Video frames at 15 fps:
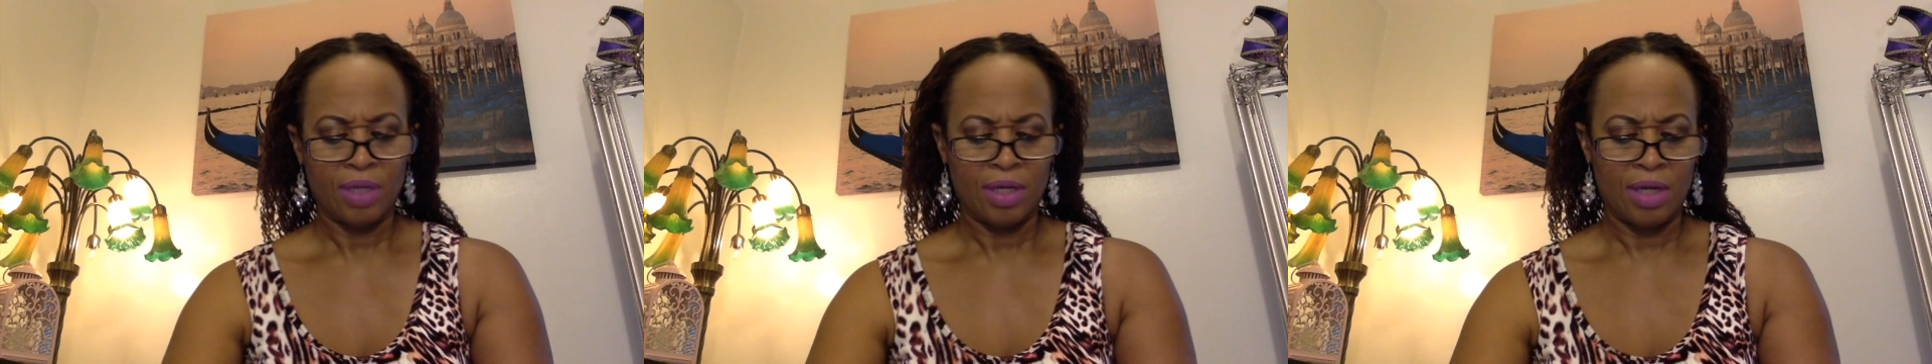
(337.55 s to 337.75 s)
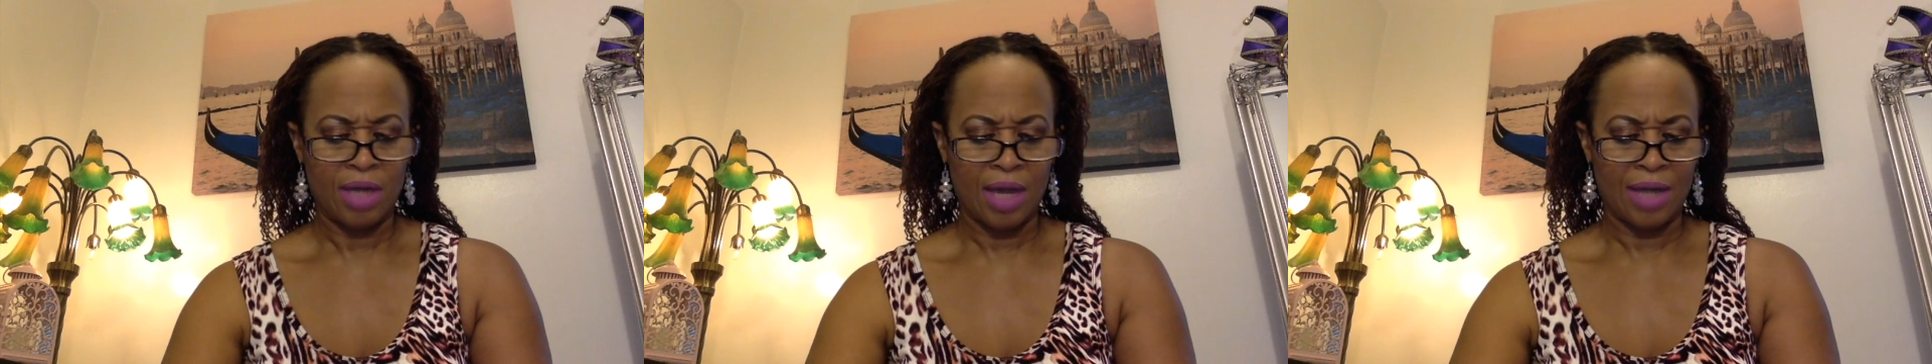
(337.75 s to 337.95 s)

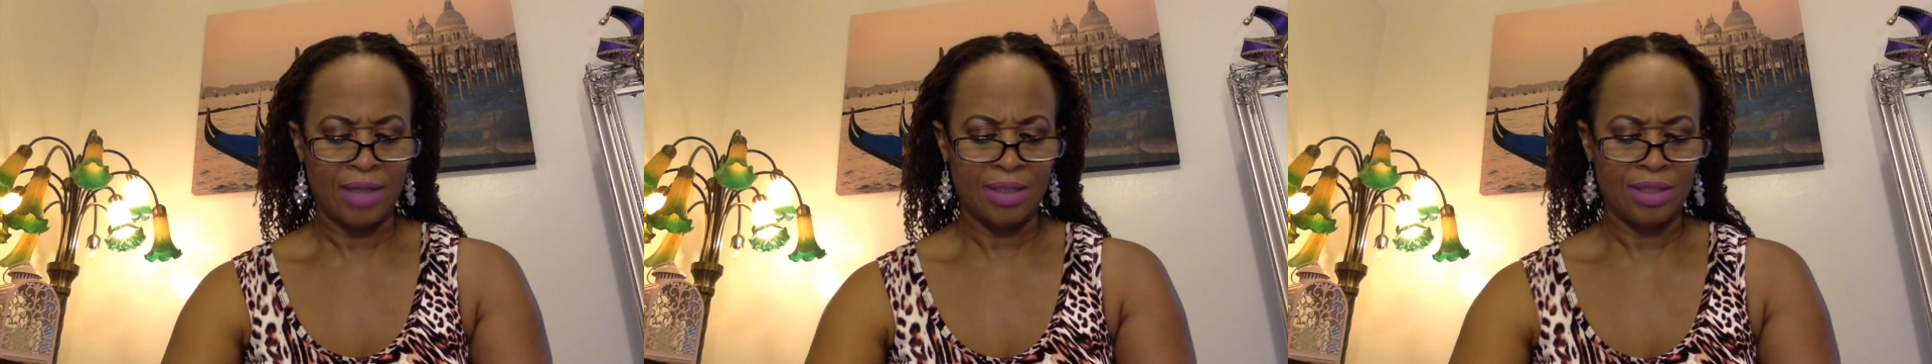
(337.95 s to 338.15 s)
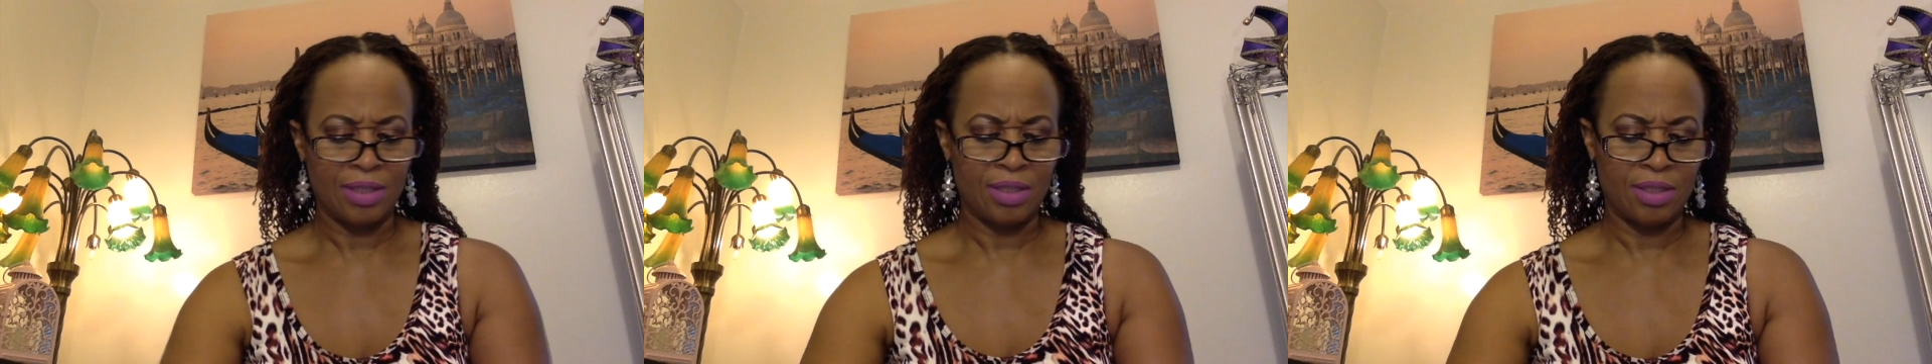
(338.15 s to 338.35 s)

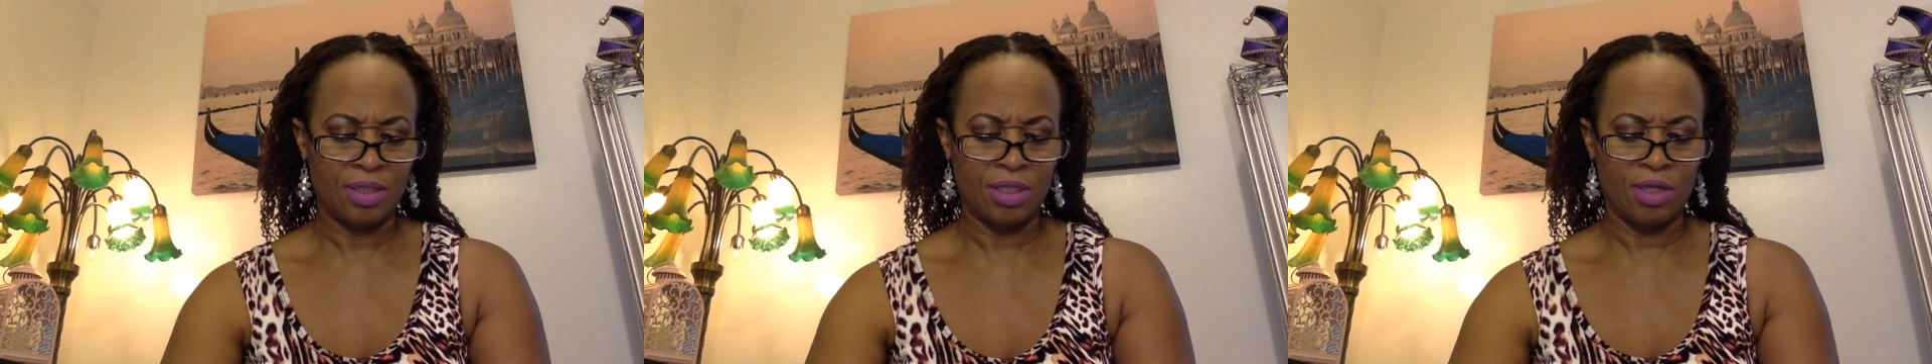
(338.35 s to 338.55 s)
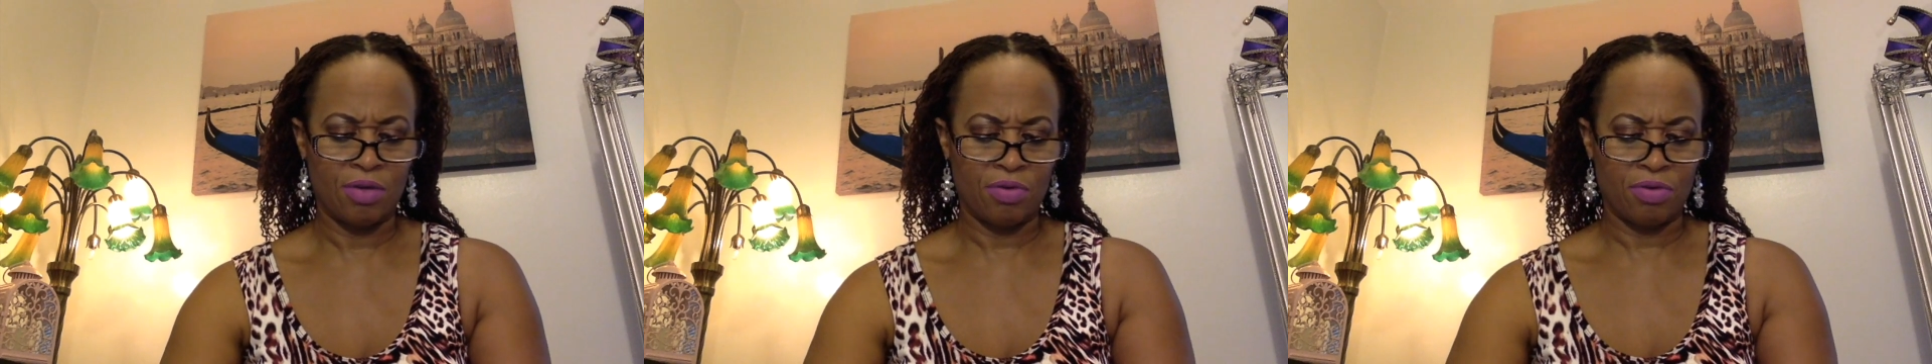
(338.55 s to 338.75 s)
nice
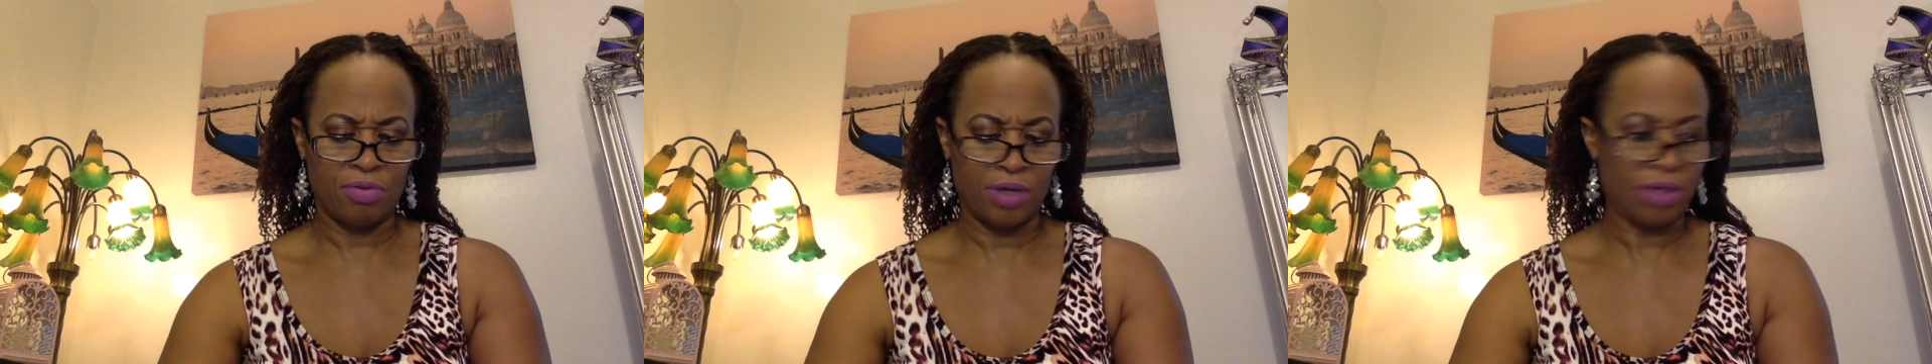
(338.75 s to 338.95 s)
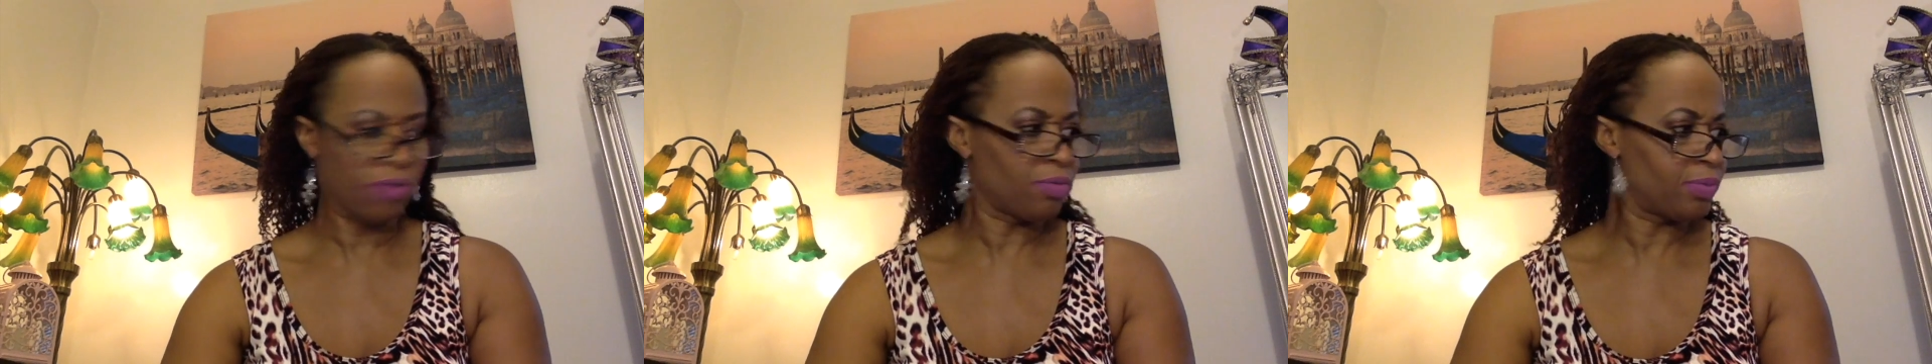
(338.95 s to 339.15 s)

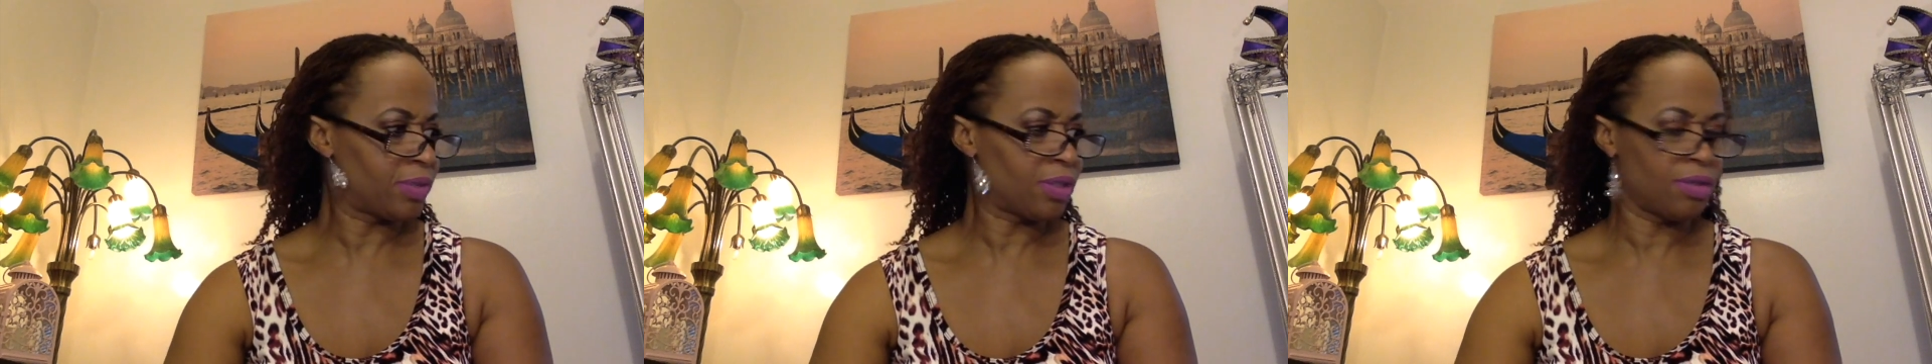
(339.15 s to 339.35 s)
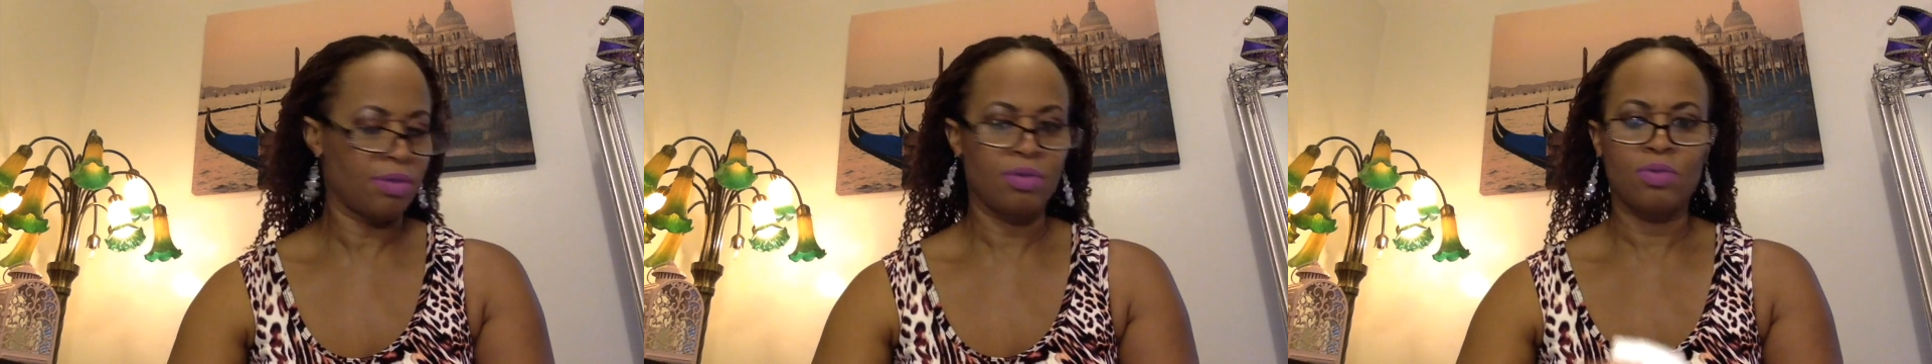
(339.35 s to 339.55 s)
deodorant. Oops.